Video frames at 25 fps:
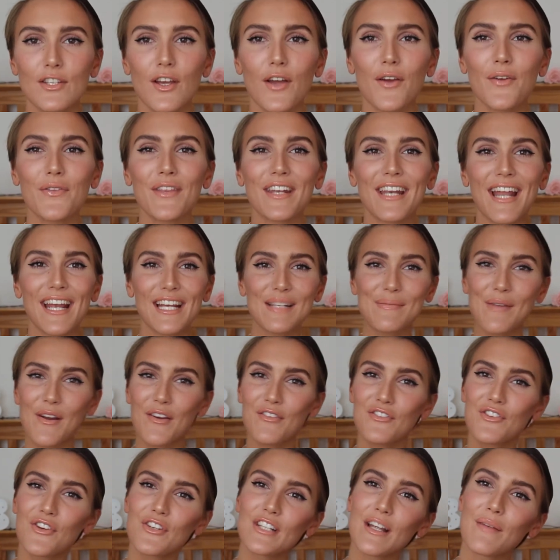So the next
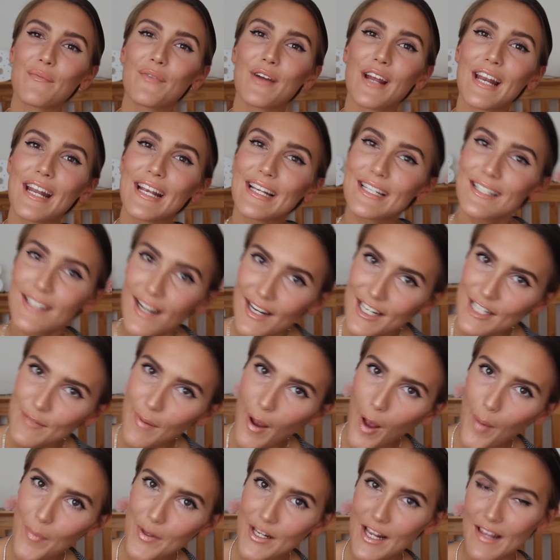pair of shoes I'm really excited
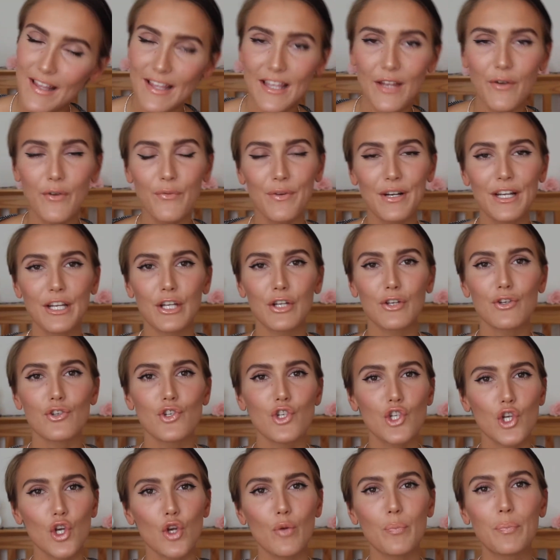about because I think they're a really good
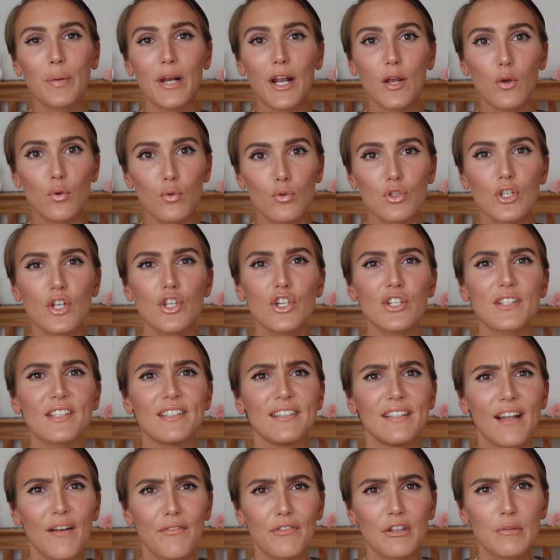dupe, but I also just
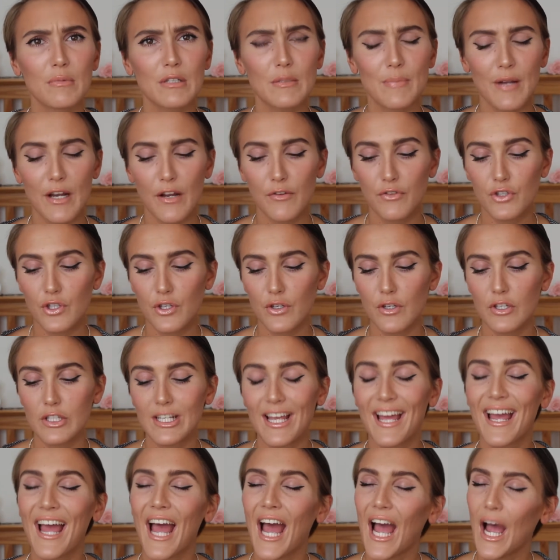love them as a pair of
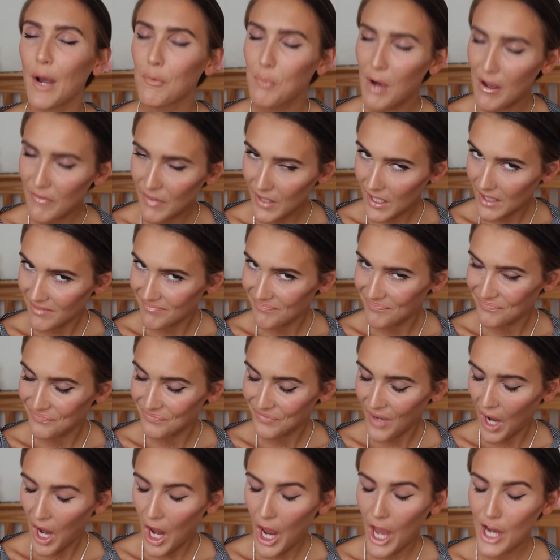shoes. However,
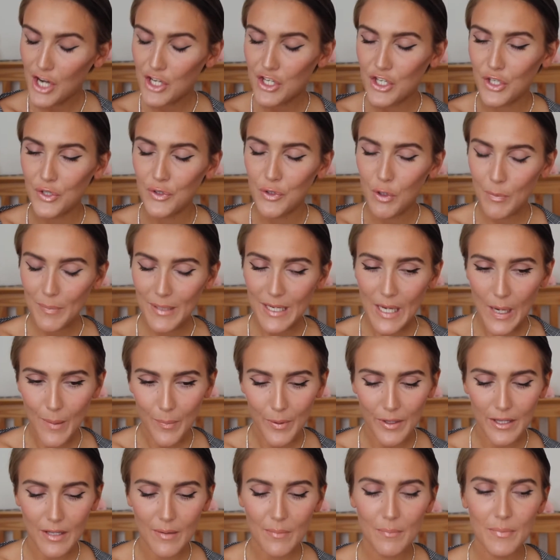I shall not be
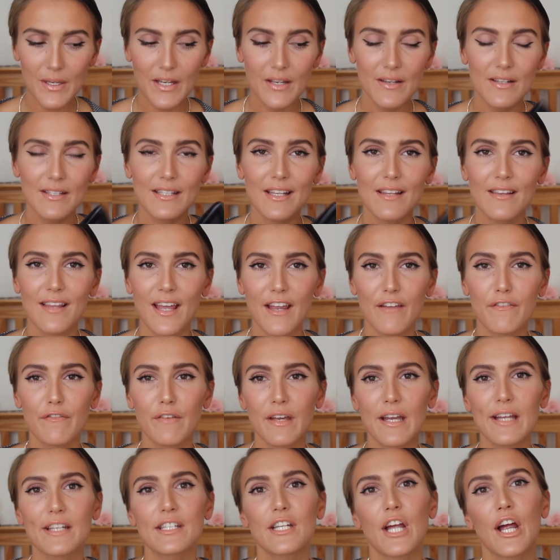keeping them because they
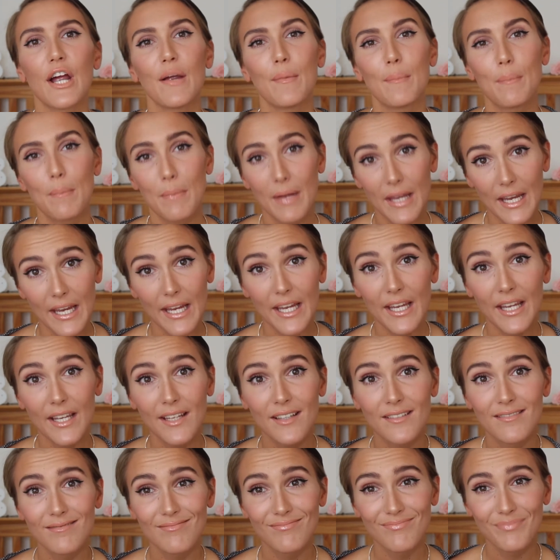fit me
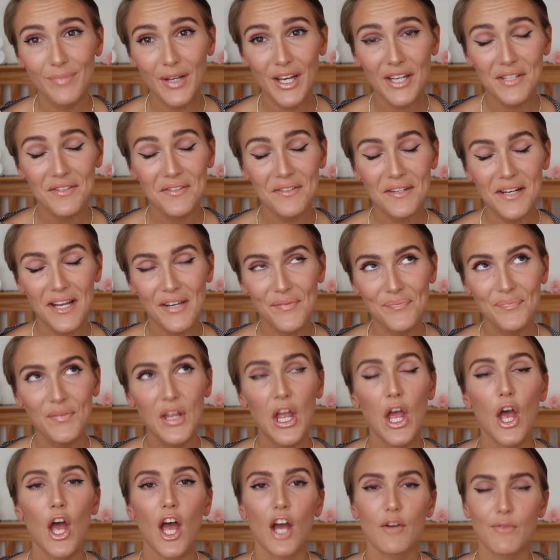personally
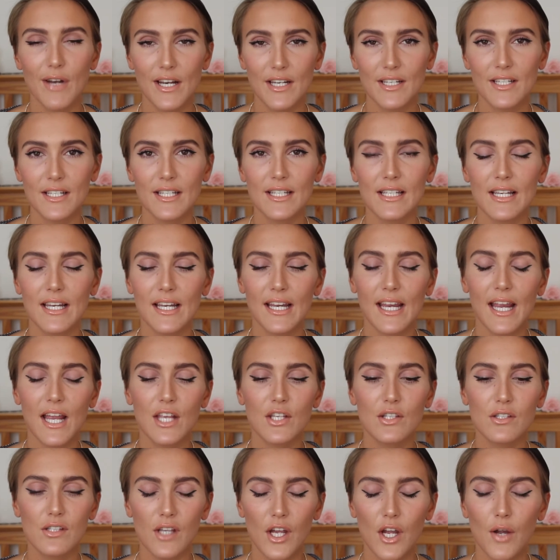
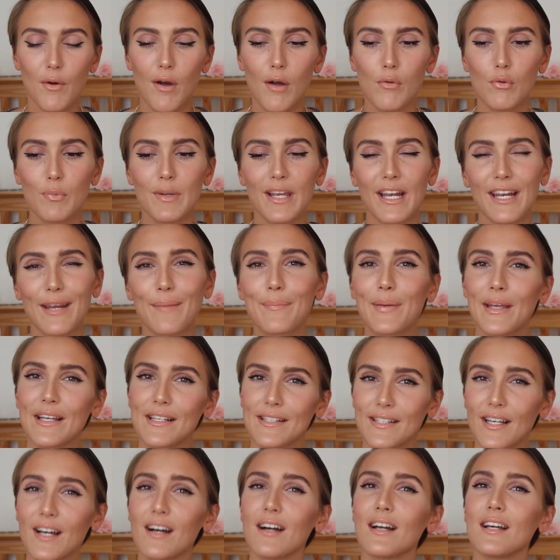horrendously. So I will be getting a
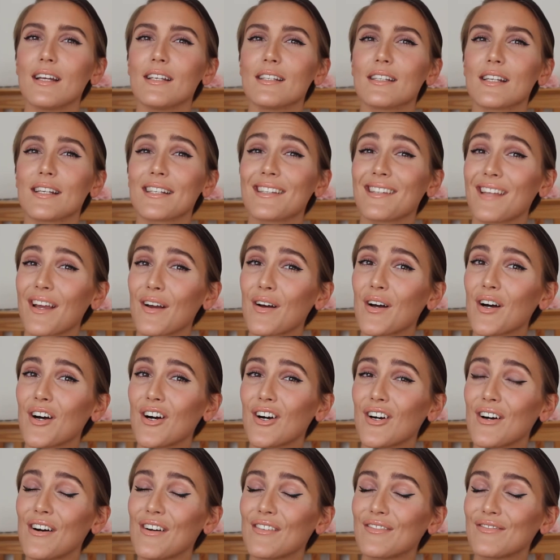bigger size because they
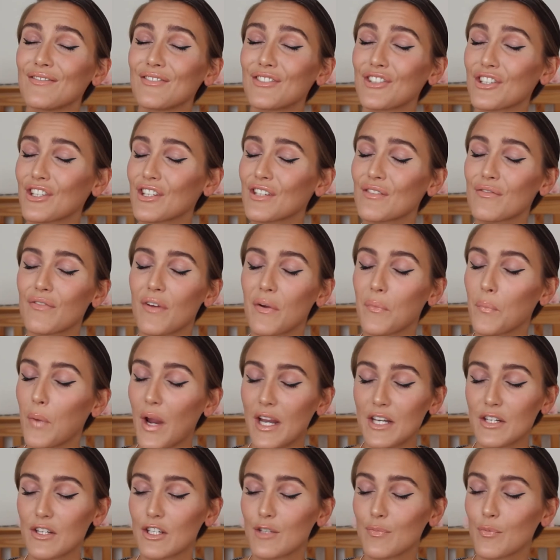are just
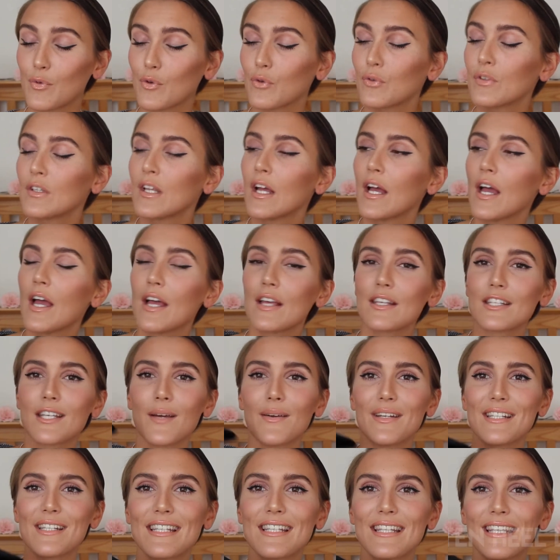way too small. So
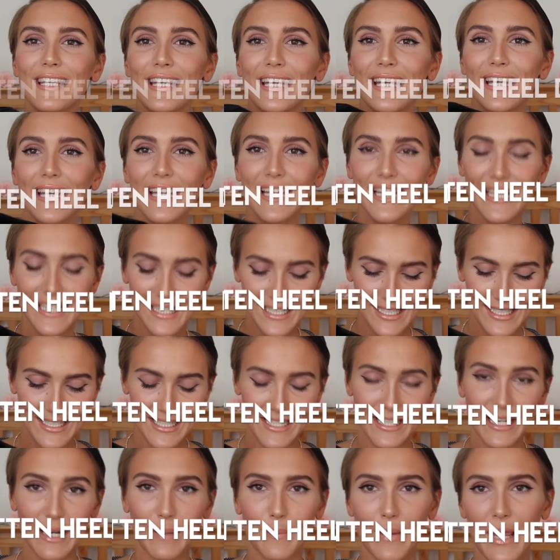
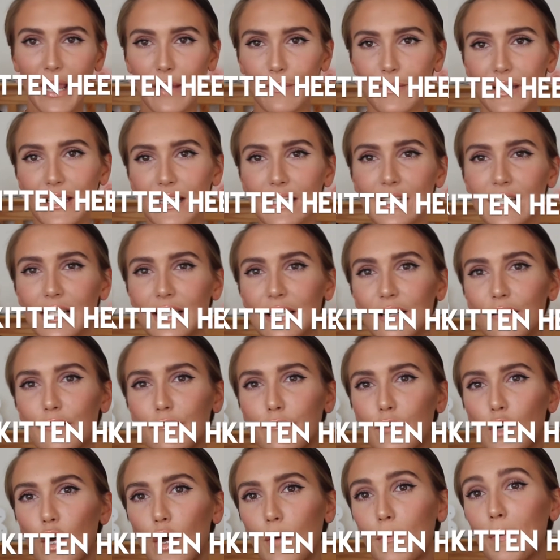these little babies
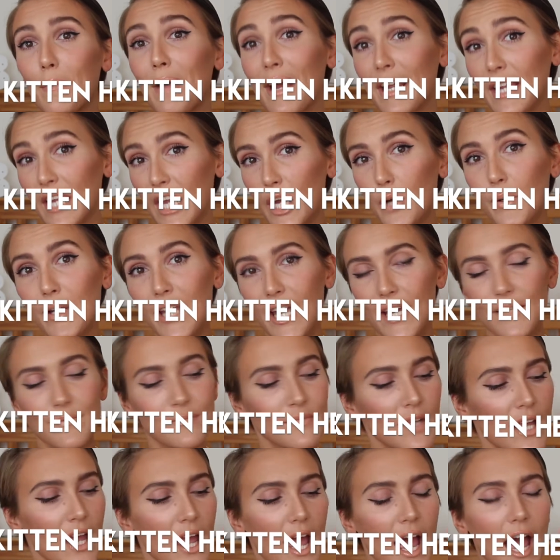from Mango
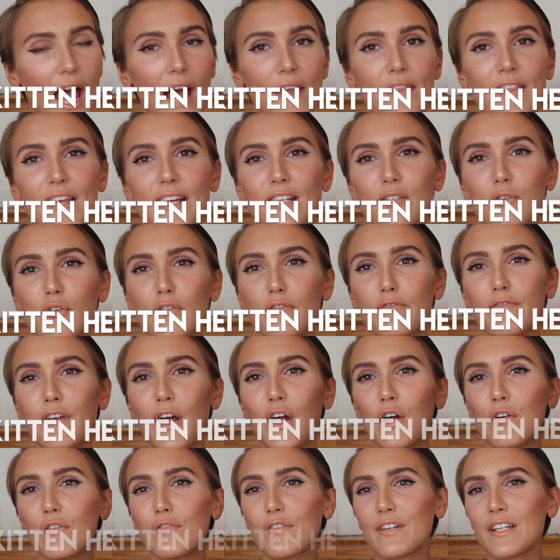again, and they're sort of
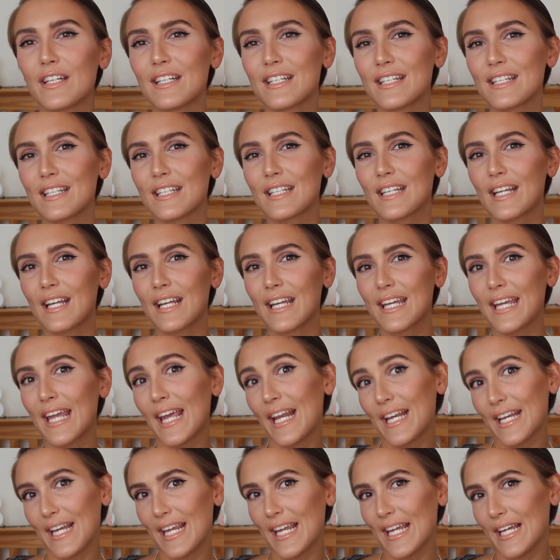velvet
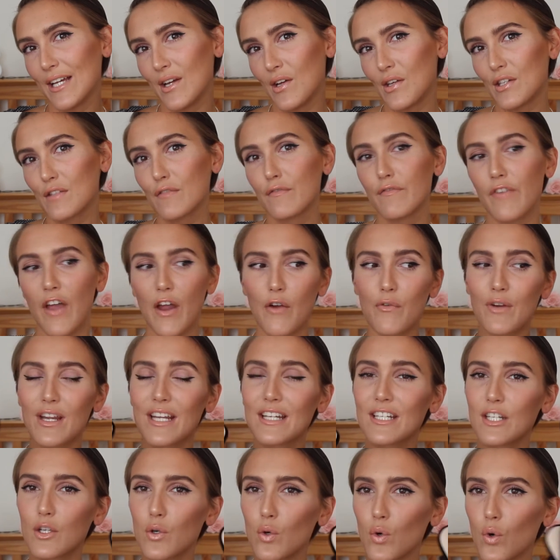kitten heels, very
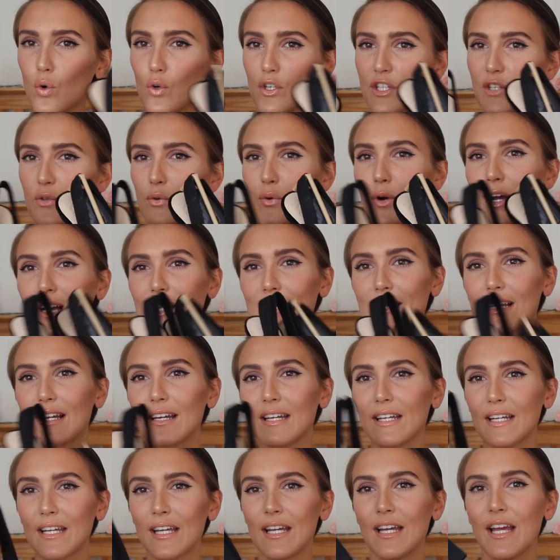Dior. Dior has
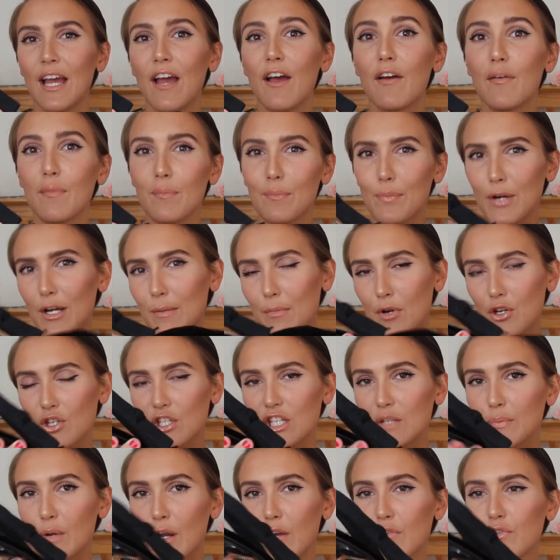like pretty much
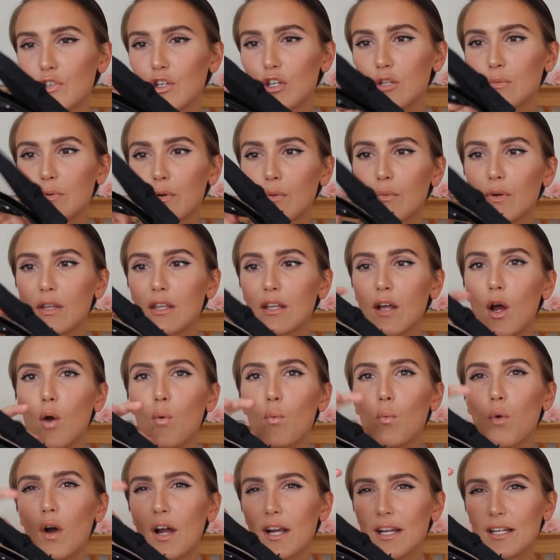this pair of shoes, but with a
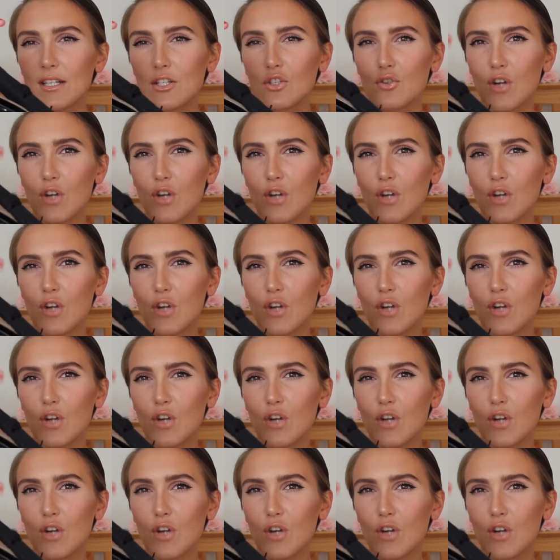white